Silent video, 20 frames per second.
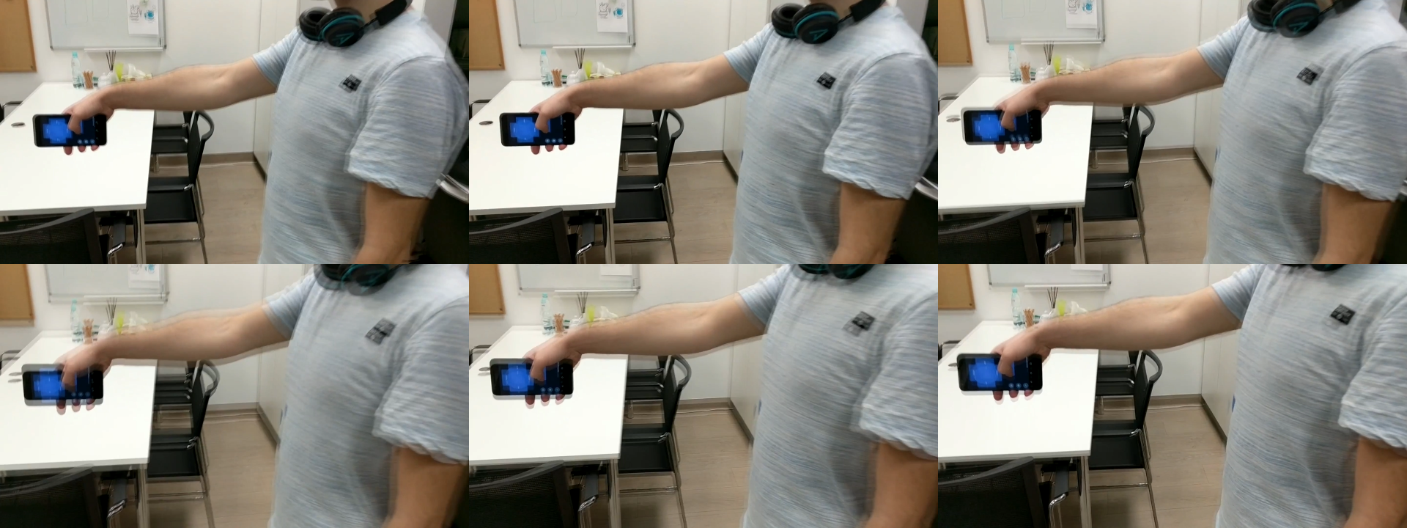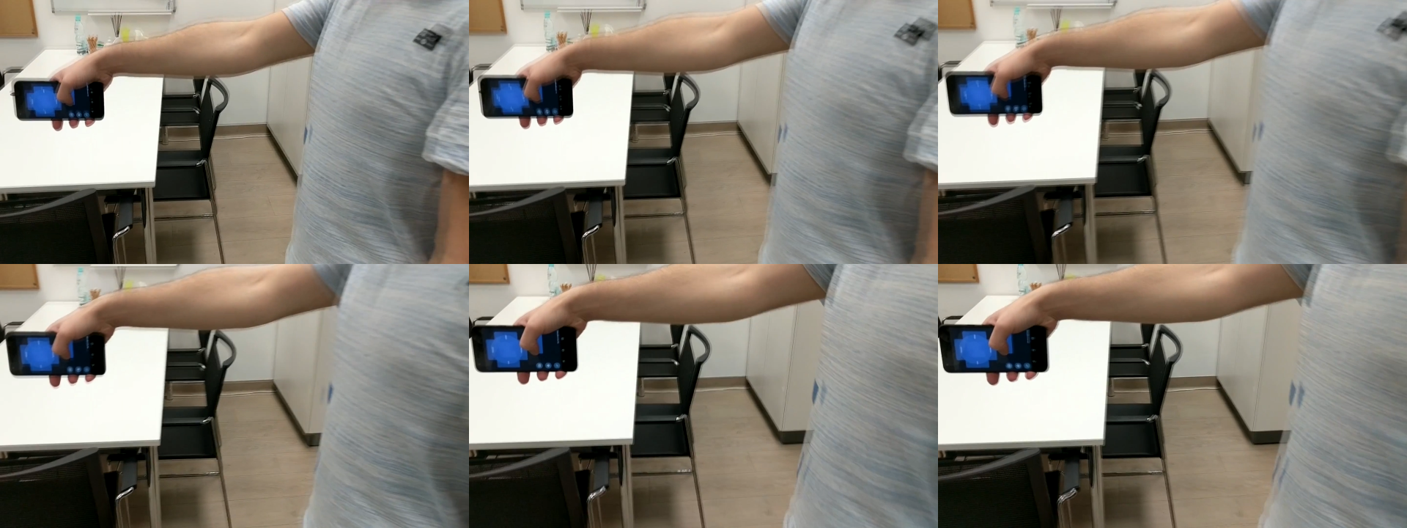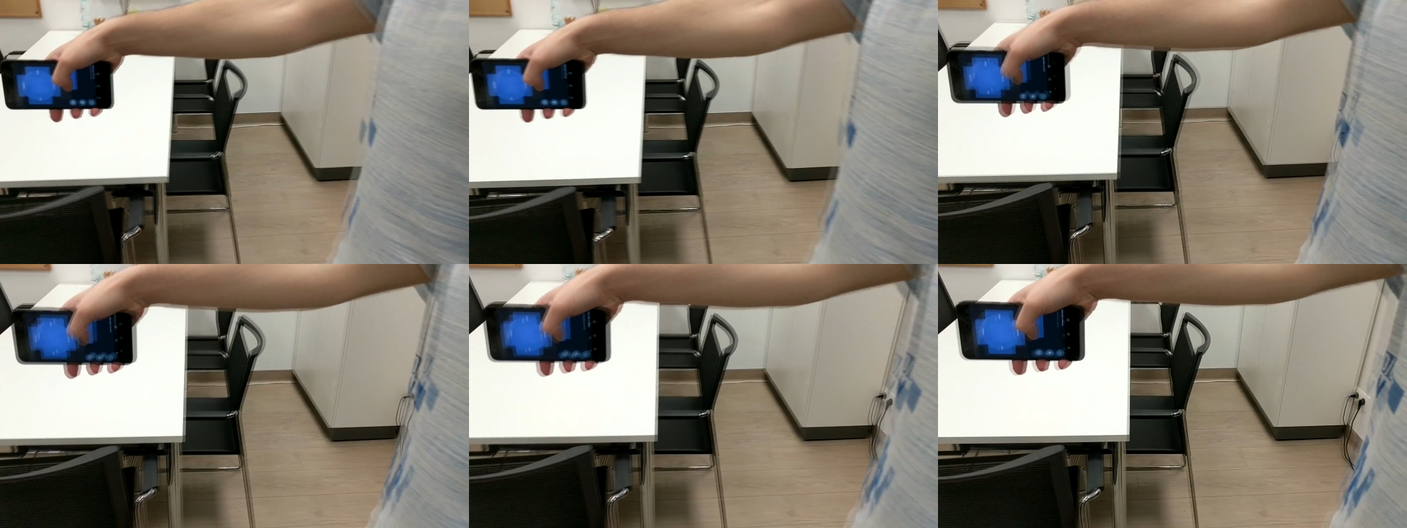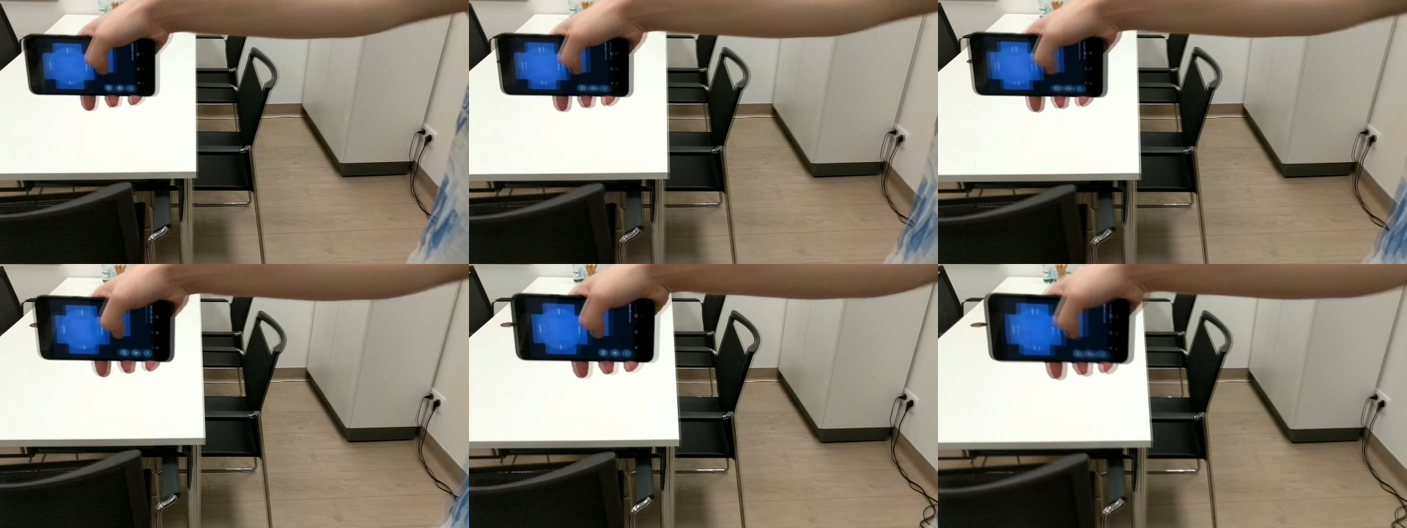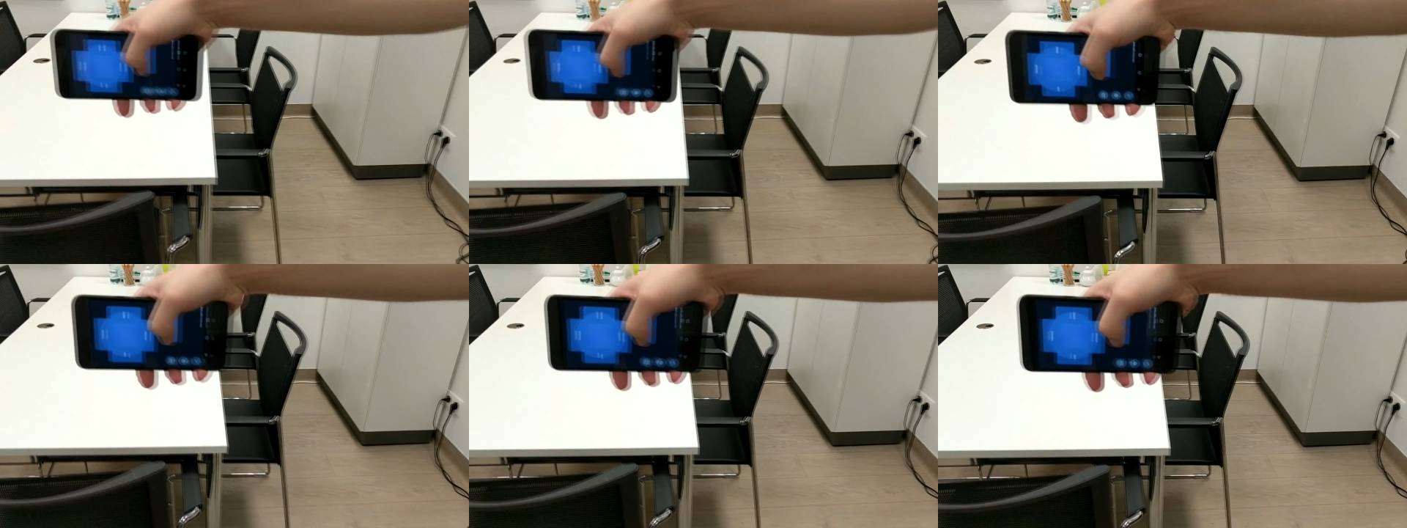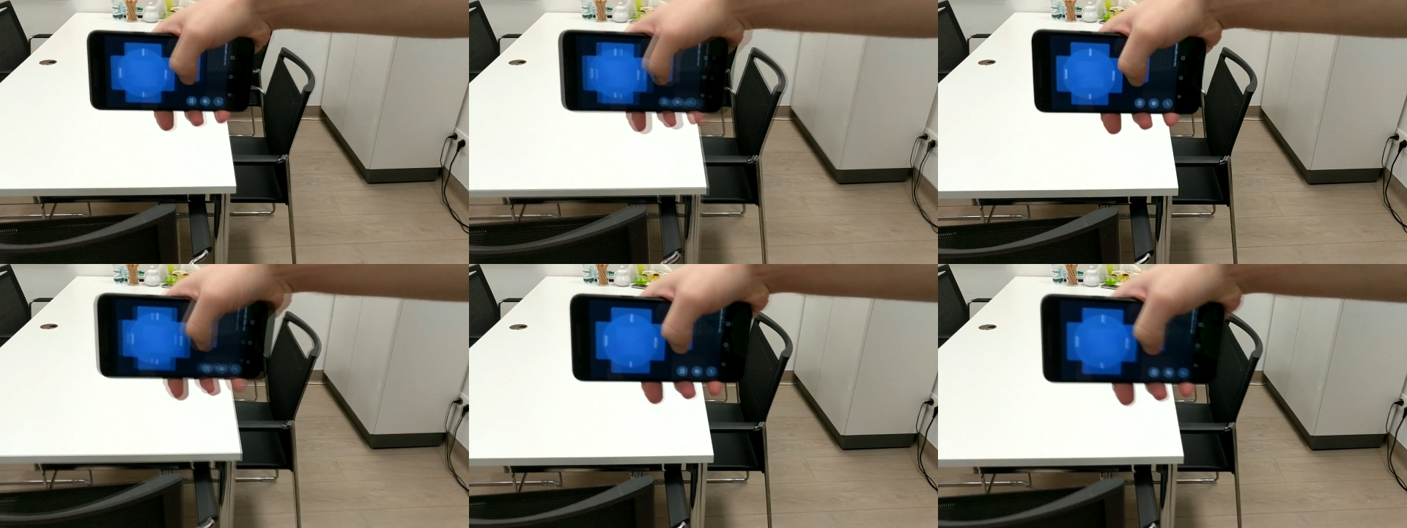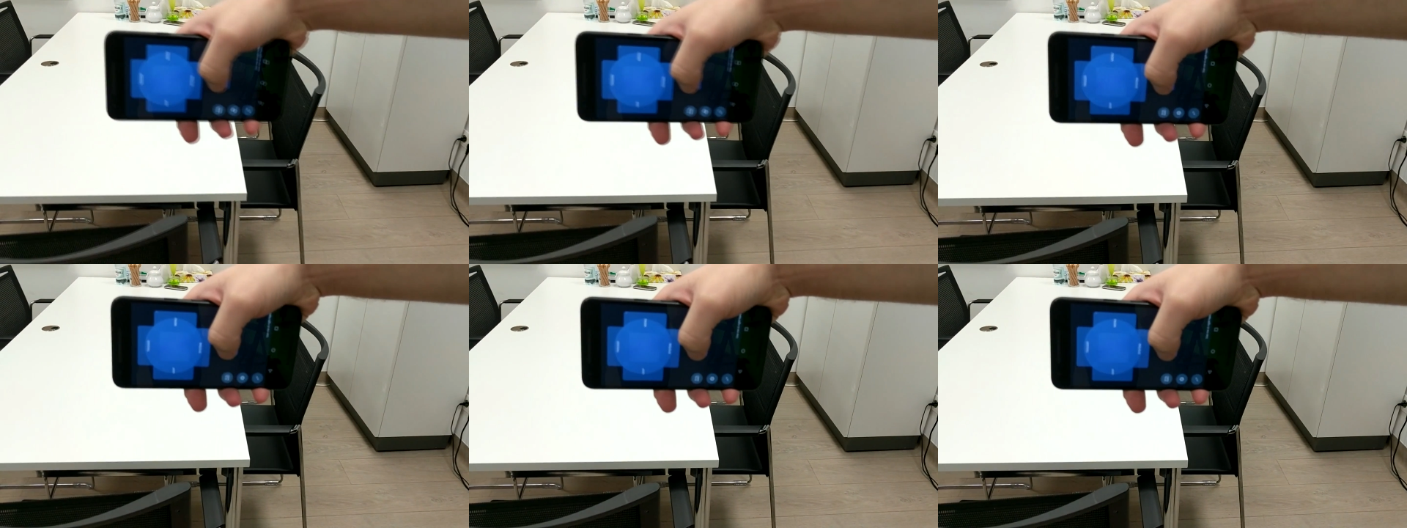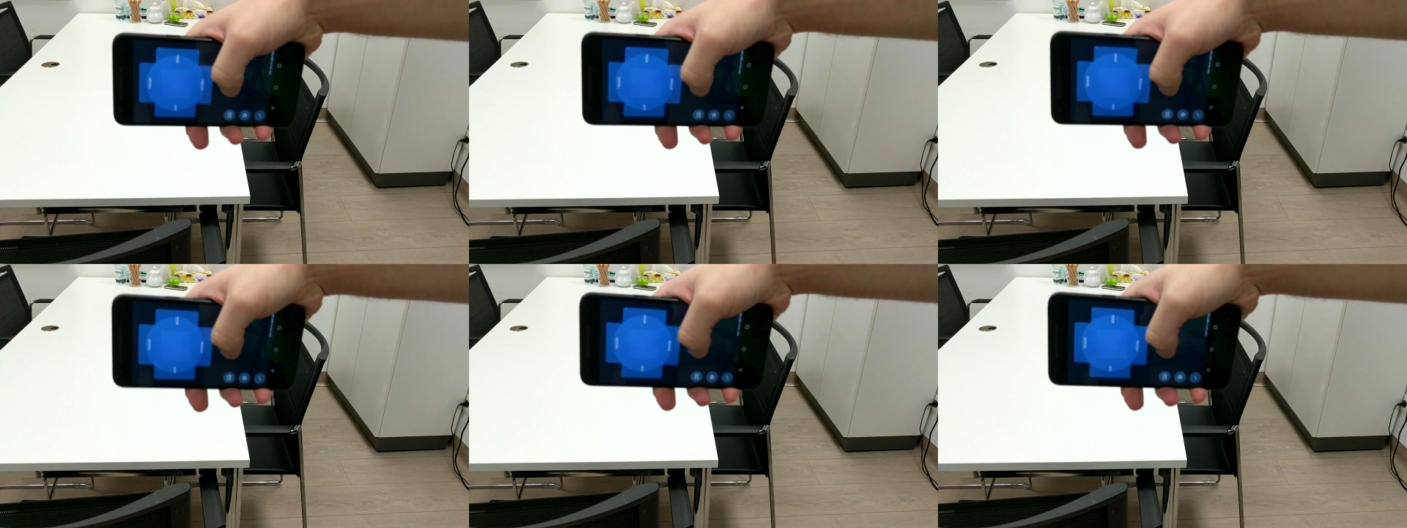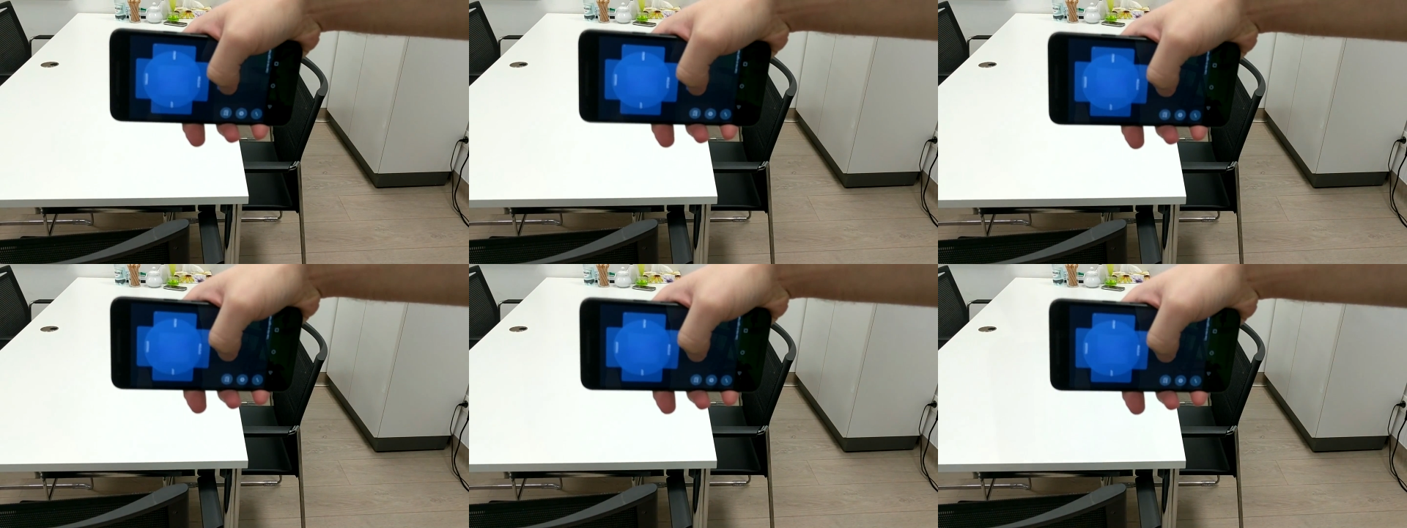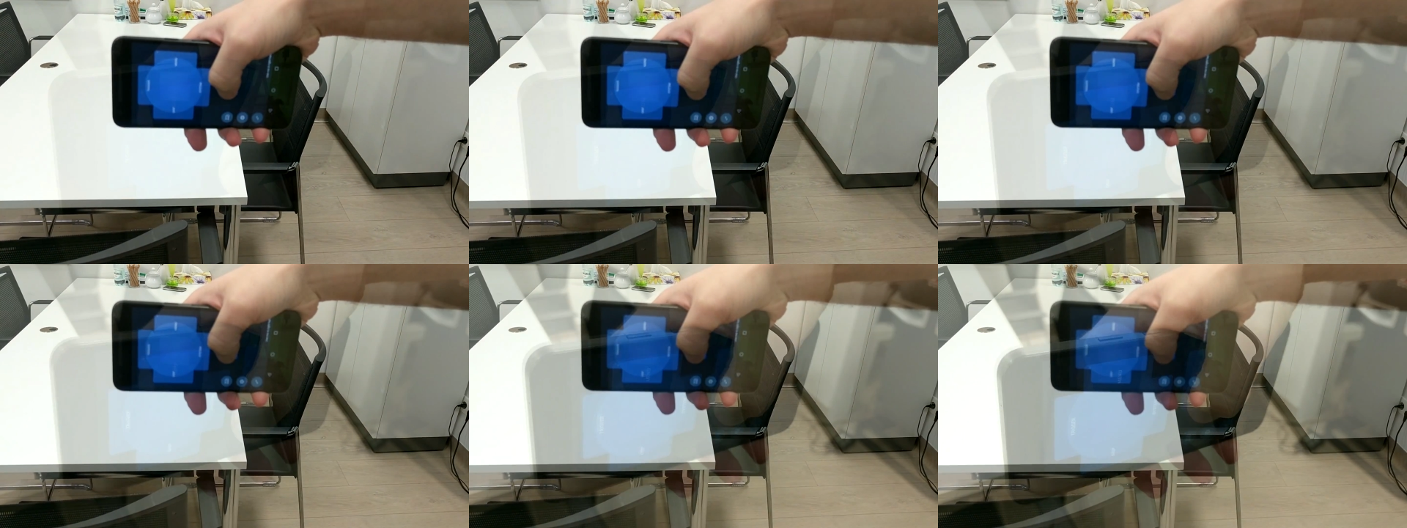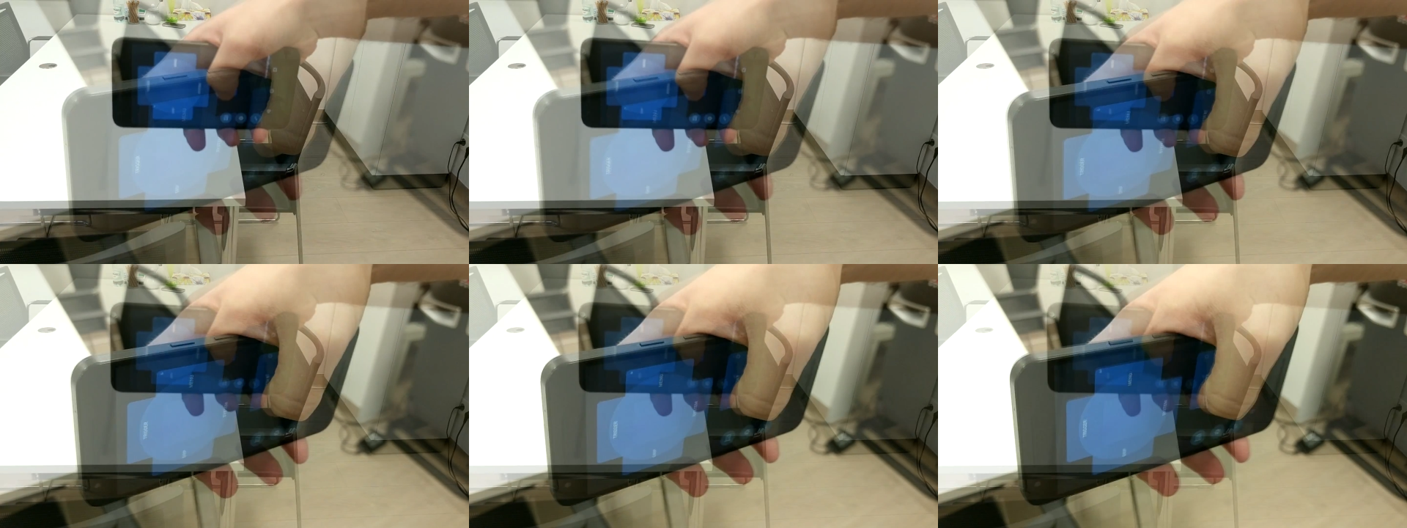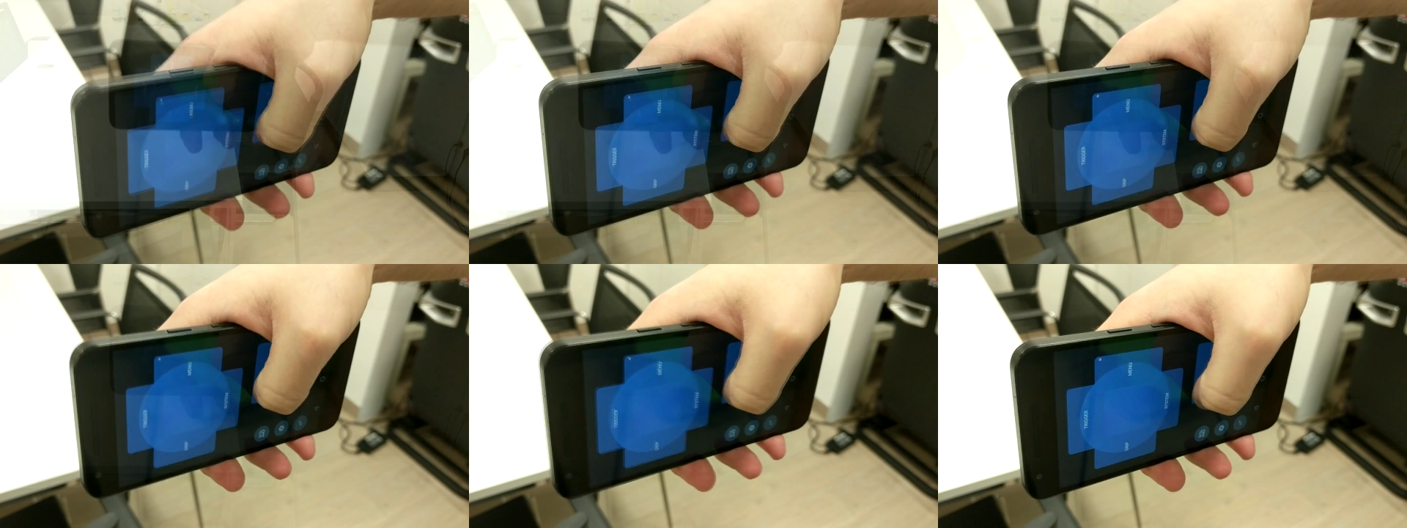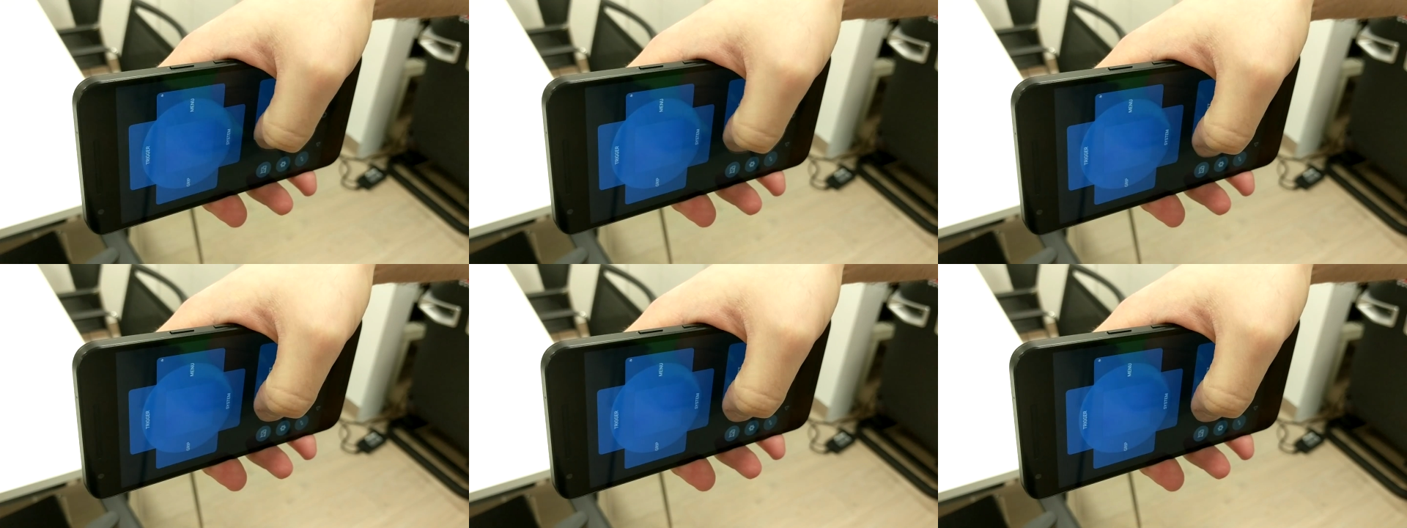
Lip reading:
No face is visible, so there are no lips to read.